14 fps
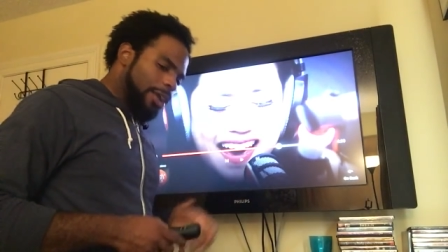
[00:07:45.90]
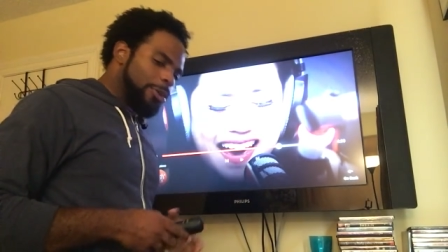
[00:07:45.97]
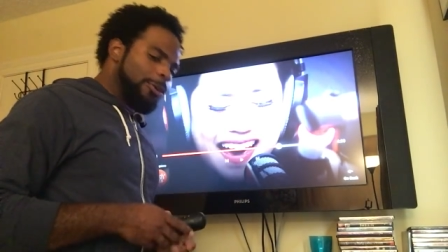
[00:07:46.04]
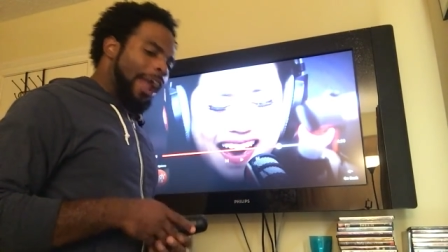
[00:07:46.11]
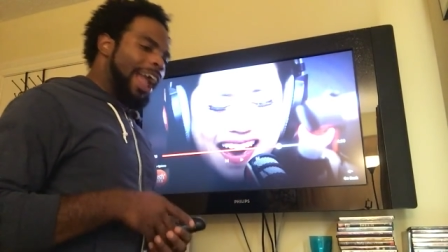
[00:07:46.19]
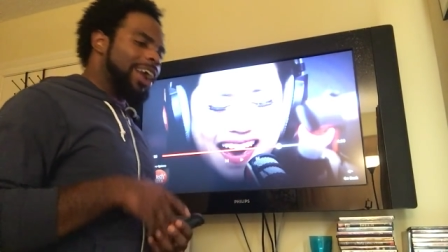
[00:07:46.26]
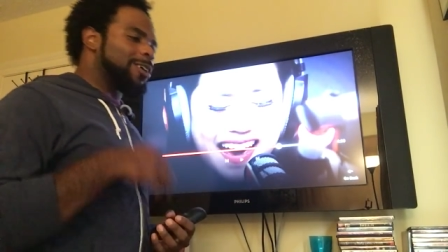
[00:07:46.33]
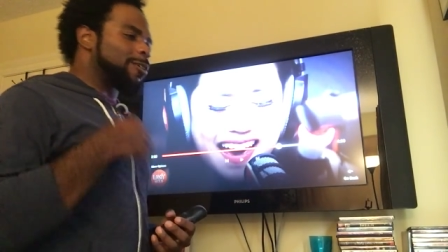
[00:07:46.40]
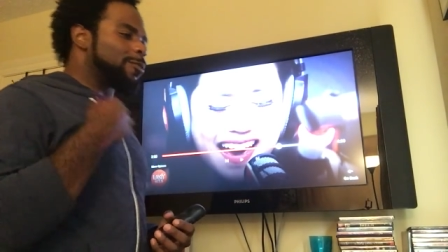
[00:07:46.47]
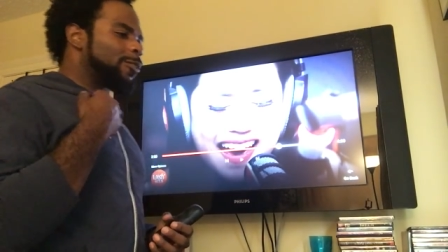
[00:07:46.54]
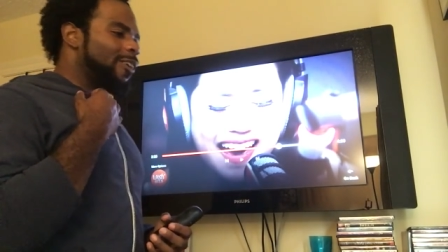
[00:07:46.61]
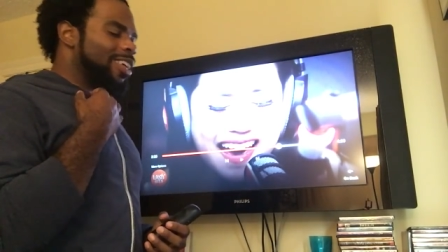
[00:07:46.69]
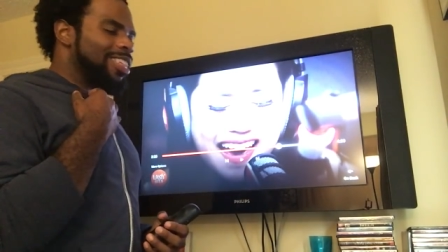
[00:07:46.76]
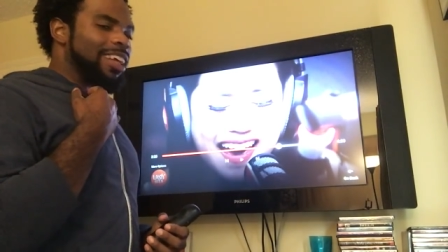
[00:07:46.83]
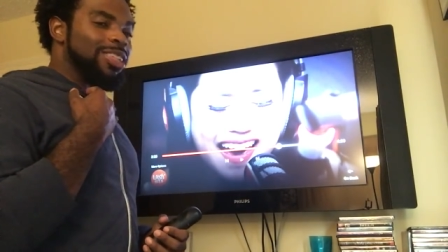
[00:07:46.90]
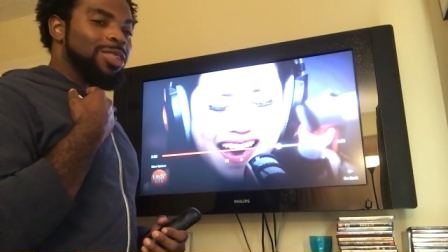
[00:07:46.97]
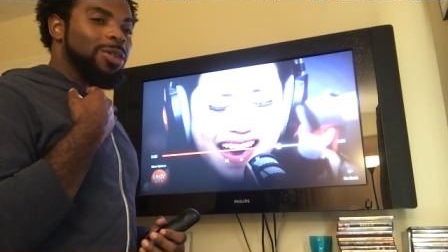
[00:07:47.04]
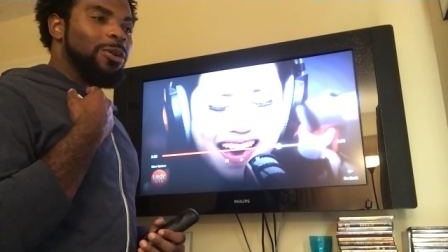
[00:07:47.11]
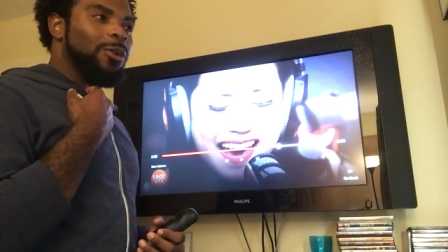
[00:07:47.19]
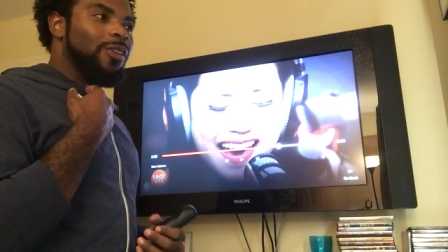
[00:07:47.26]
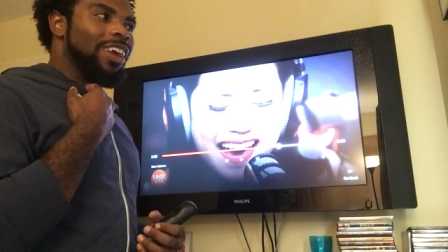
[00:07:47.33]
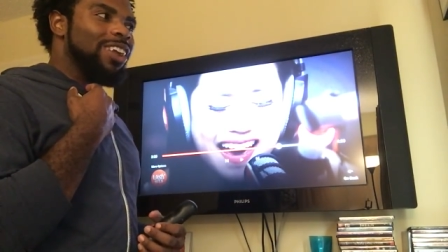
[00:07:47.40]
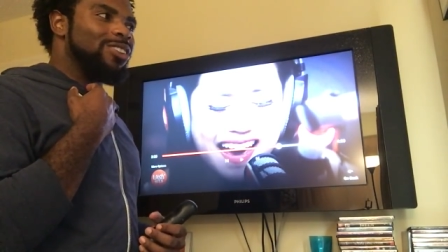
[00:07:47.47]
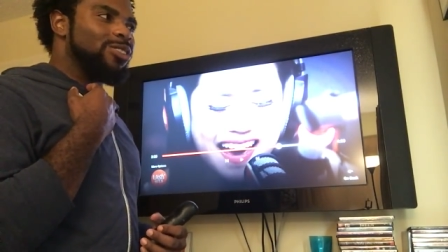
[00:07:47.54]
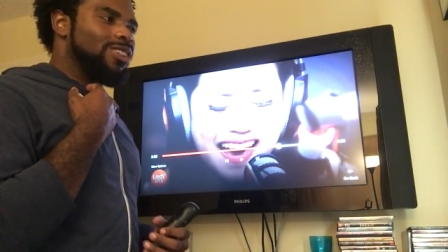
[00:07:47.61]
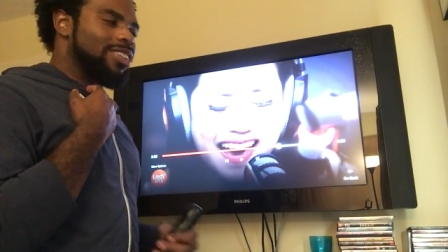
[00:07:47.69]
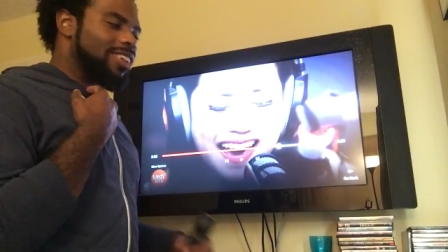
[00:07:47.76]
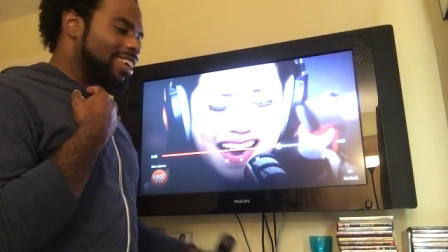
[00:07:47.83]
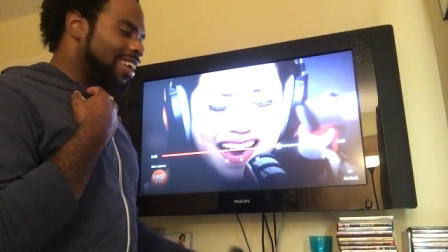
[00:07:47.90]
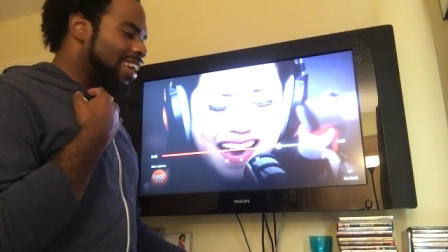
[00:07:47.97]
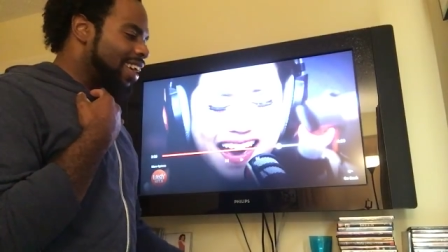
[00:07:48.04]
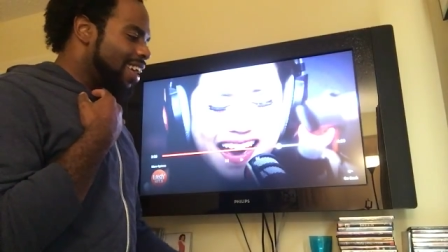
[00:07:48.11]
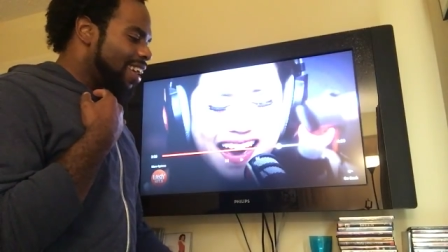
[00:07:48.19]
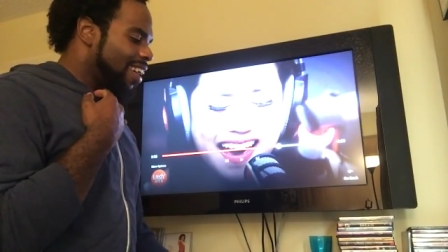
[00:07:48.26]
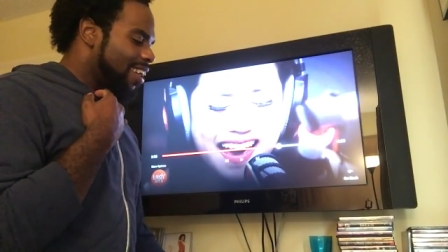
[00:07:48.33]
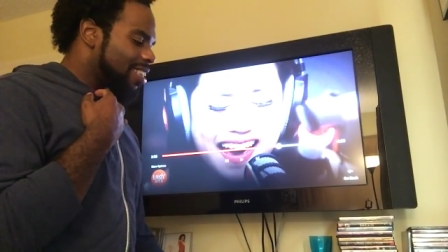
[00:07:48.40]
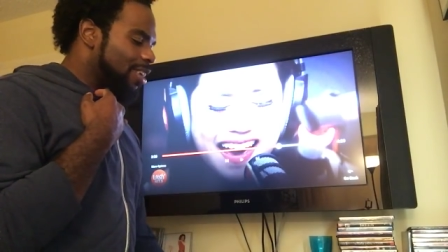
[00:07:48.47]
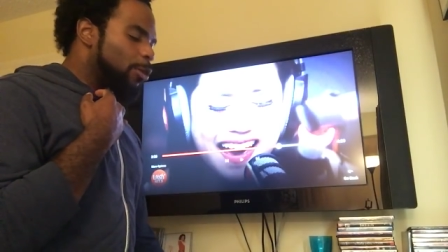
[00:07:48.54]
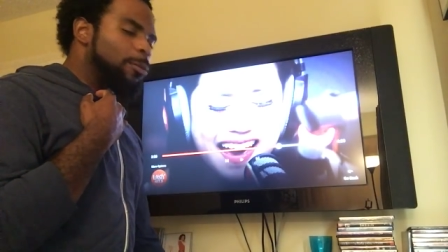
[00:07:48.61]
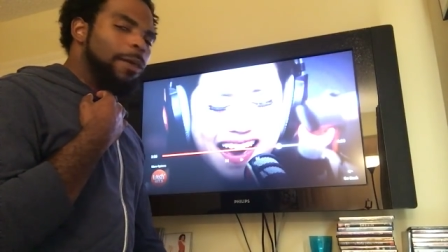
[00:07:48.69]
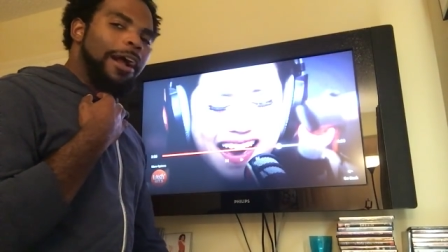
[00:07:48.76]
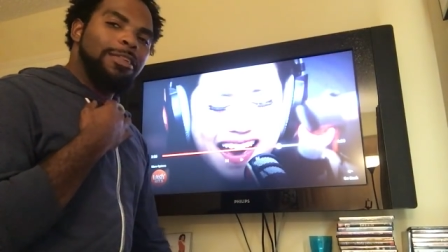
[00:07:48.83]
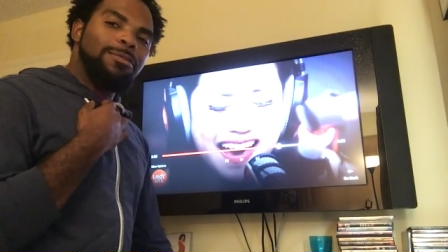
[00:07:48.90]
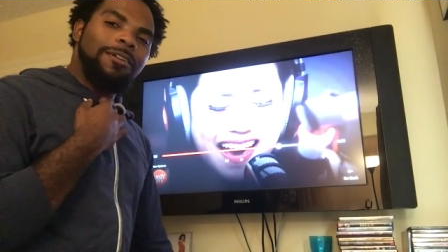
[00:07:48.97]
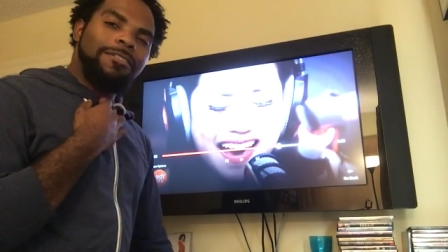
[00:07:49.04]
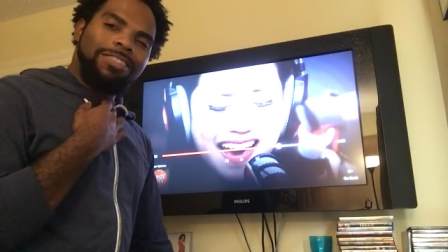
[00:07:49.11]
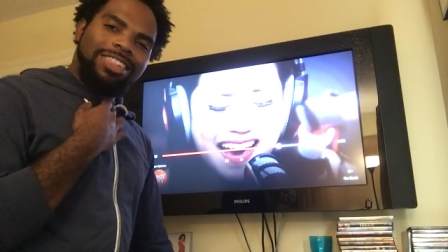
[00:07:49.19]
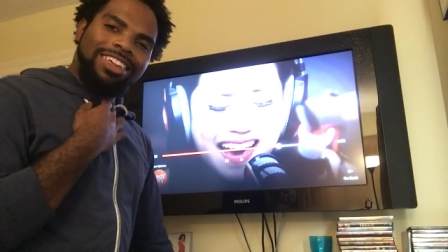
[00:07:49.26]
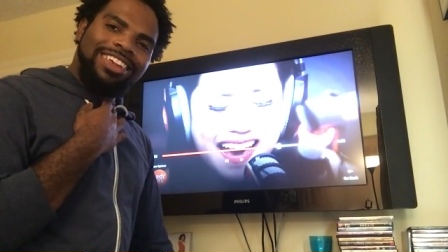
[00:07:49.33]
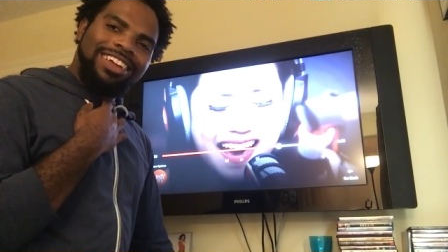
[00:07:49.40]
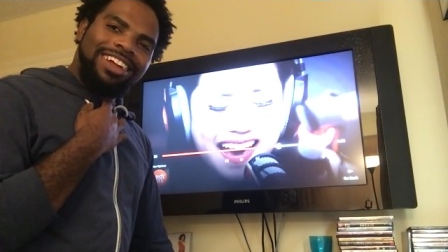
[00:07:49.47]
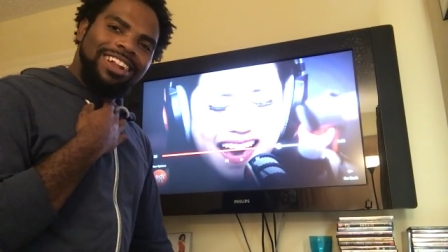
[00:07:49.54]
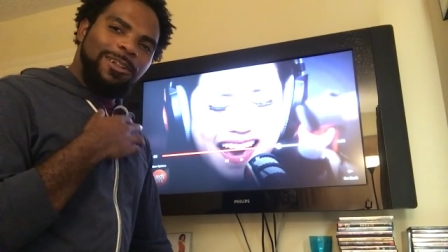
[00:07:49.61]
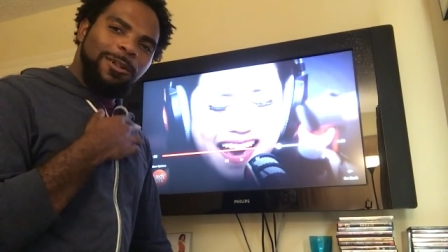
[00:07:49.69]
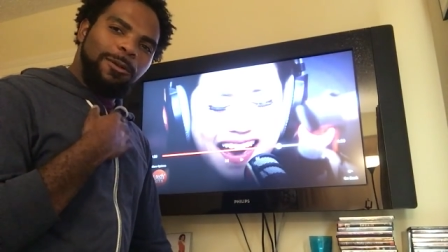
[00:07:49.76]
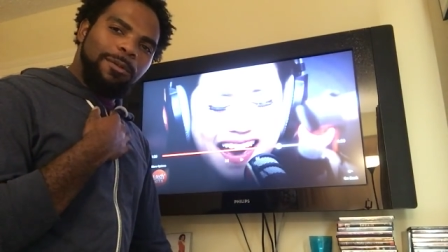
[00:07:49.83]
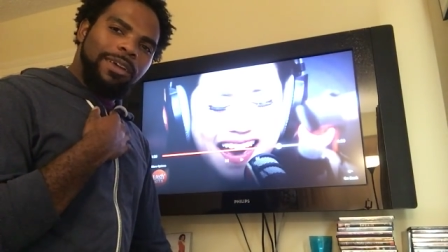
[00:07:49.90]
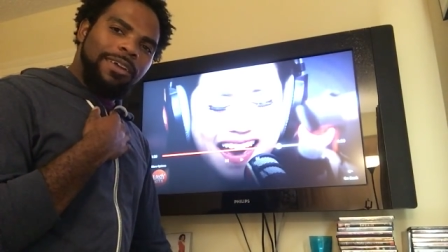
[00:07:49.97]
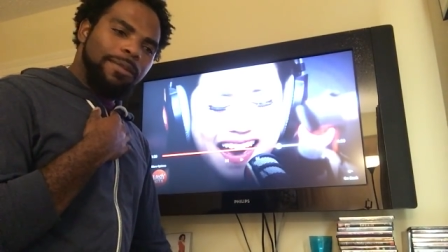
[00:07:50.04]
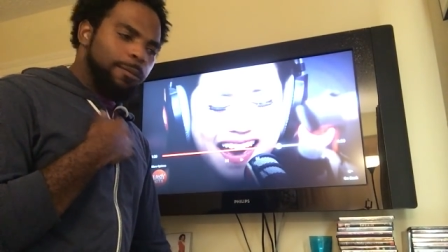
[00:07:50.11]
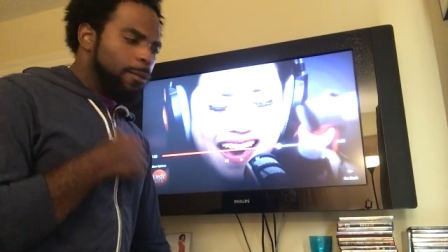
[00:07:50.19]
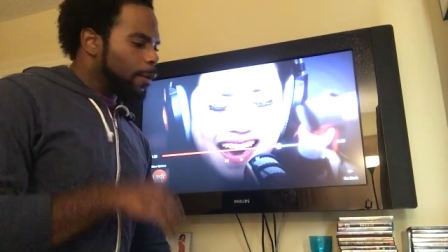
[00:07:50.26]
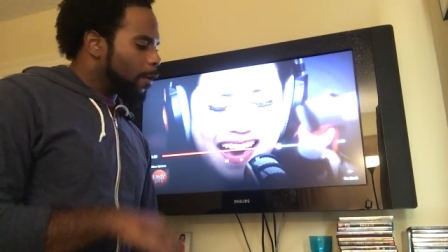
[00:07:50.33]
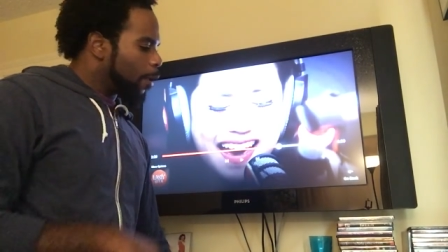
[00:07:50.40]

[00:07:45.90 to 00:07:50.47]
a crack in her voice that's so interesting because it reminds me of Sia a little bit,